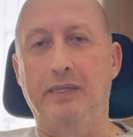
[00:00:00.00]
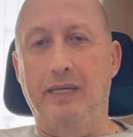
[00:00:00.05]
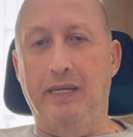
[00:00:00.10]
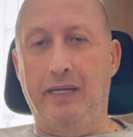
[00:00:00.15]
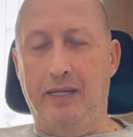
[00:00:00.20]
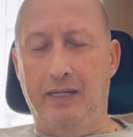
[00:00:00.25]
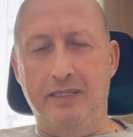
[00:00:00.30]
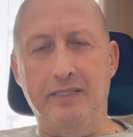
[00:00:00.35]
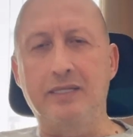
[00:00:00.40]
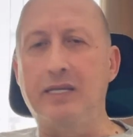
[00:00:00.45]

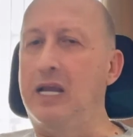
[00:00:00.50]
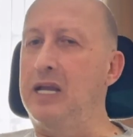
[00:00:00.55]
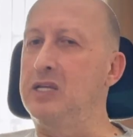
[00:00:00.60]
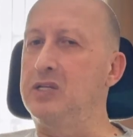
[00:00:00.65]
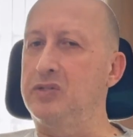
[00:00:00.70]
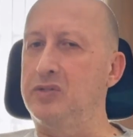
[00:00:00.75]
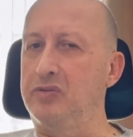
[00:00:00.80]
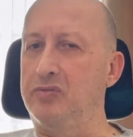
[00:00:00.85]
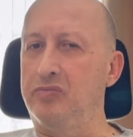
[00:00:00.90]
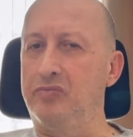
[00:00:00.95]
and it
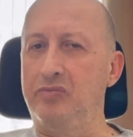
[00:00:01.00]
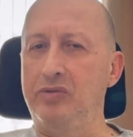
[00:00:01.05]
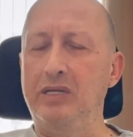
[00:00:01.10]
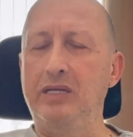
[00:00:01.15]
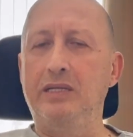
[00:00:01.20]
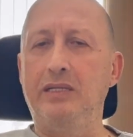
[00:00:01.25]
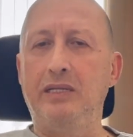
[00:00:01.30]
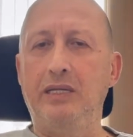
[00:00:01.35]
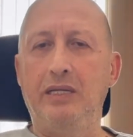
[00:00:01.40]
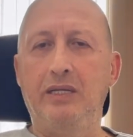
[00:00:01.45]
sounds
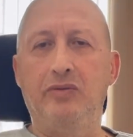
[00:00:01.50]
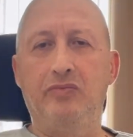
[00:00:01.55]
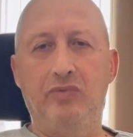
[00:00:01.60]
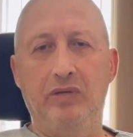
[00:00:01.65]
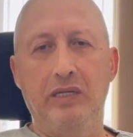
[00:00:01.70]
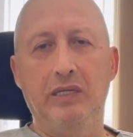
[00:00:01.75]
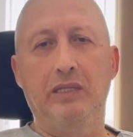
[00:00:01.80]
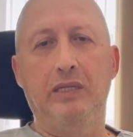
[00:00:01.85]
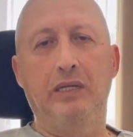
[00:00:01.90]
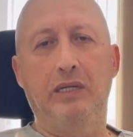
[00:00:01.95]
really,
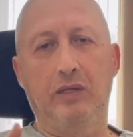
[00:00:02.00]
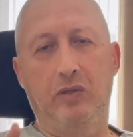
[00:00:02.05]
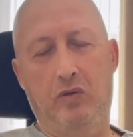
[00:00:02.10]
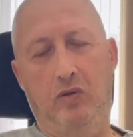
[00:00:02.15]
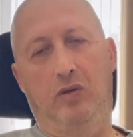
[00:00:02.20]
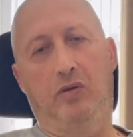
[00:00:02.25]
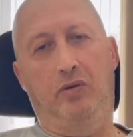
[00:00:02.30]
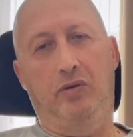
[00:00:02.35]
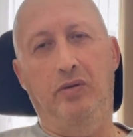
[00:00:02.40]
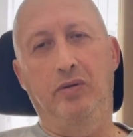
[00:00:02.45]
really
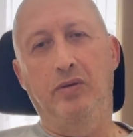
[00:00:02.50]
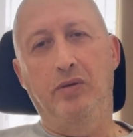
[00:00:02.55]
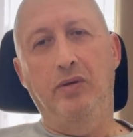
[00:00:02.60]
good.